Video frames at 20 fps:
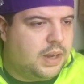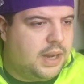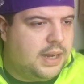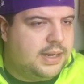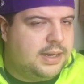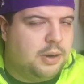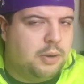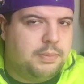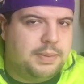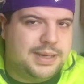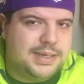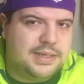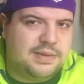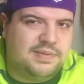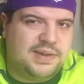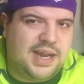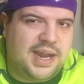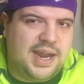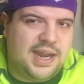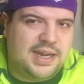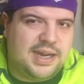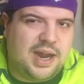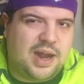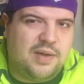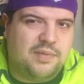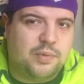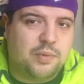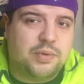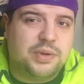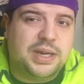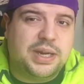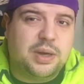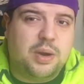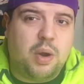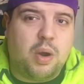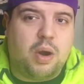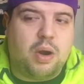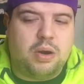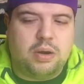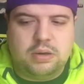little bits of kit that I've already
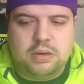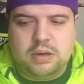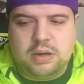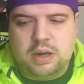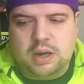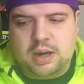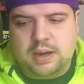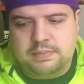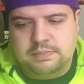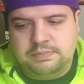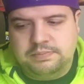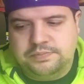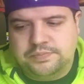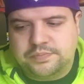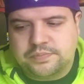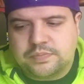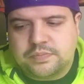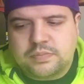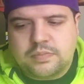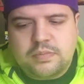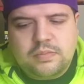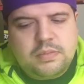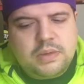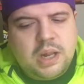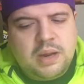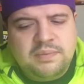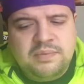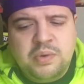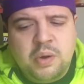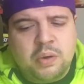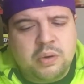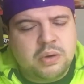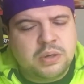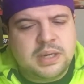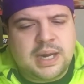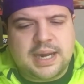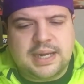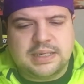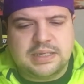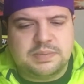got. I've not
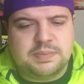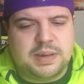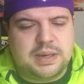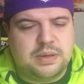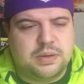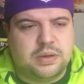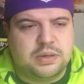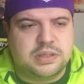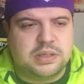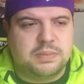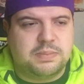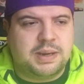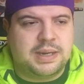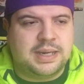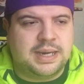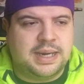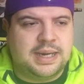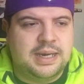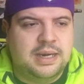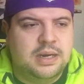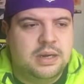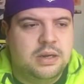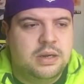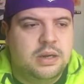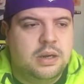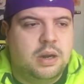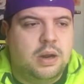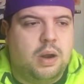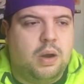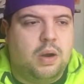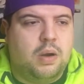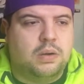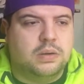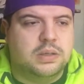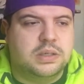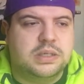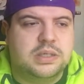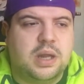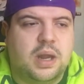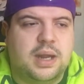gone out and spent lots of money
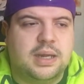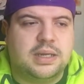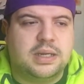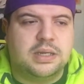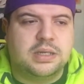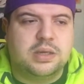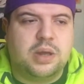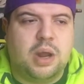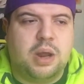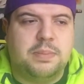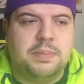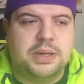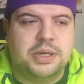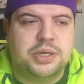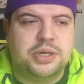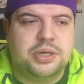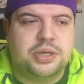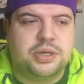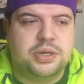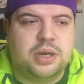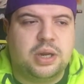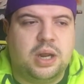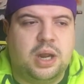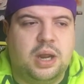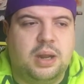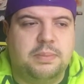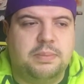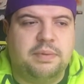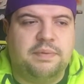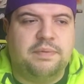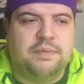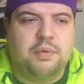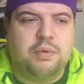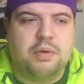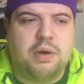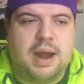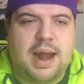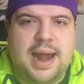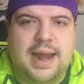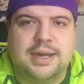on starting to skirmish
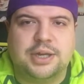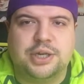before I